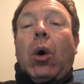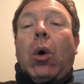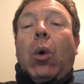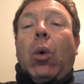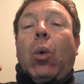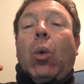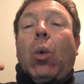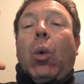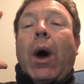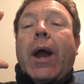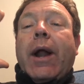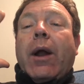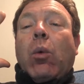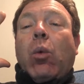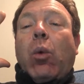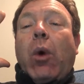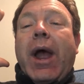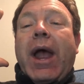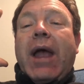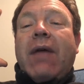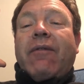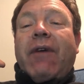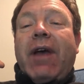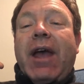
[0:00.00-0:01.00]
what a
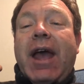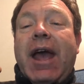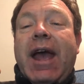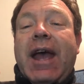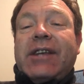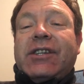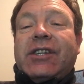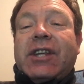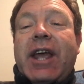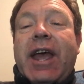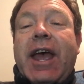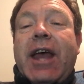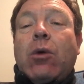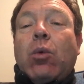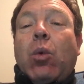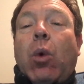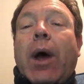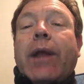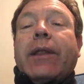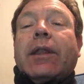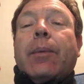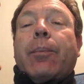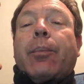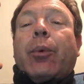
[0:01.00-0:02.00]
wave is and
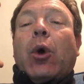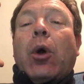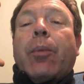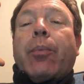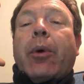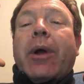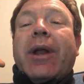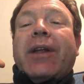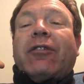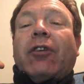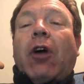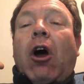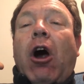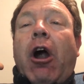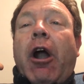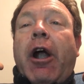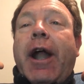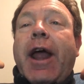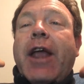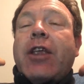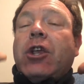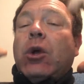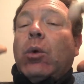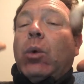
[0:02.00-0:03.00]
what the properties are,
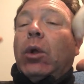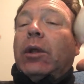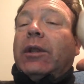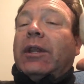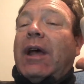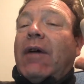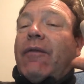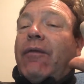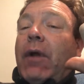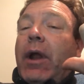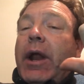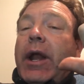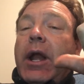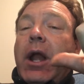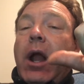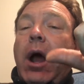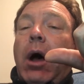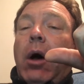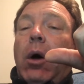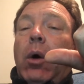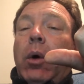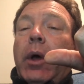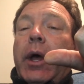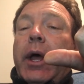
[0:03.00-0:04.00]
and you will definitely
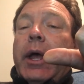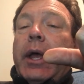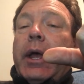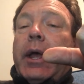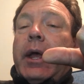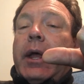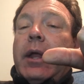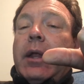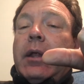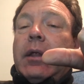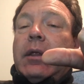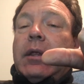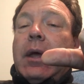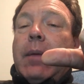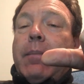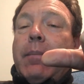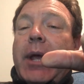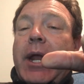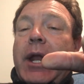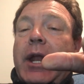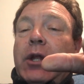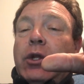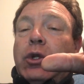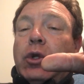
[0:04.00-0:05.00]
know the
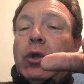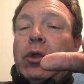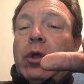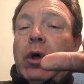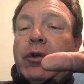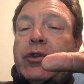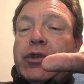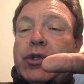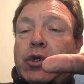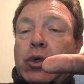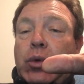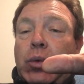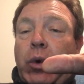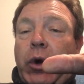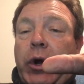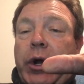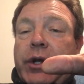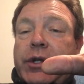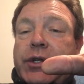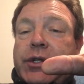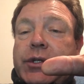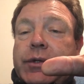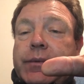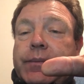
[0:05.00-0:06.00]
meaning to those two
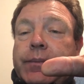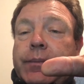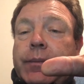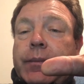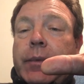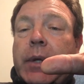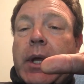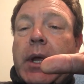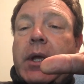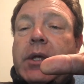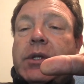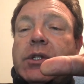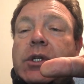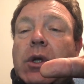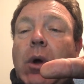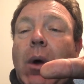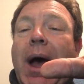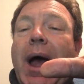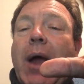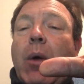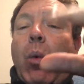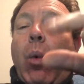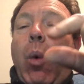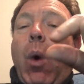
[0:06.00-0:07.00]
words. So
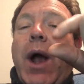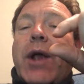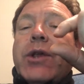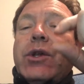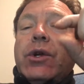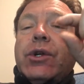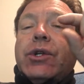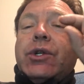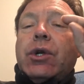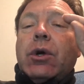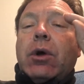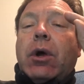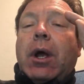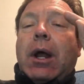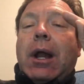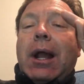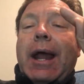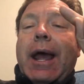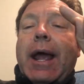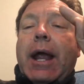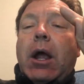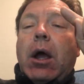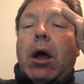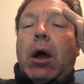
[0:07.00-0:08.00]
I want you to
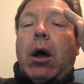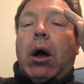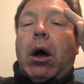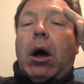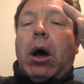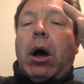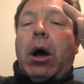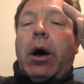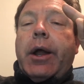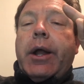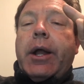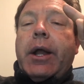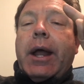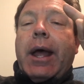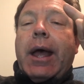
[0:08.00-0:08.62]
click on